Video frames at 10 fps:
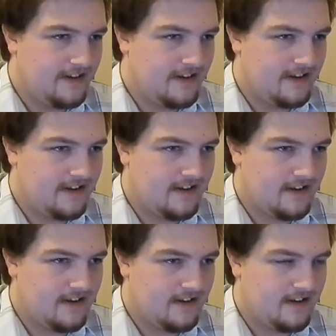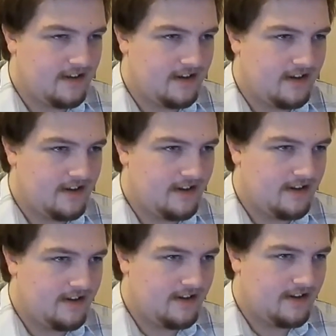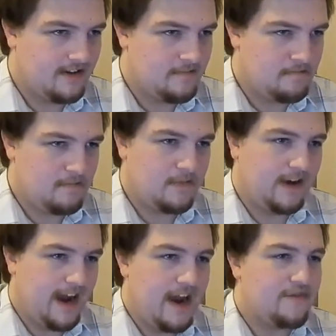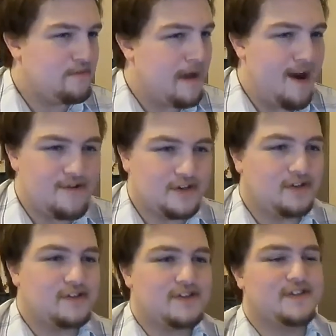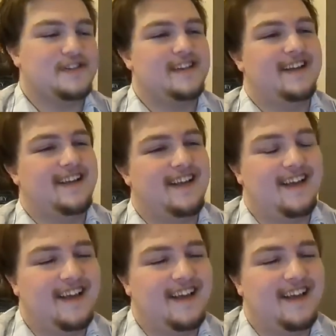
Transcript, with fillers: Talking to me. Kind of a paradox. Guiding me.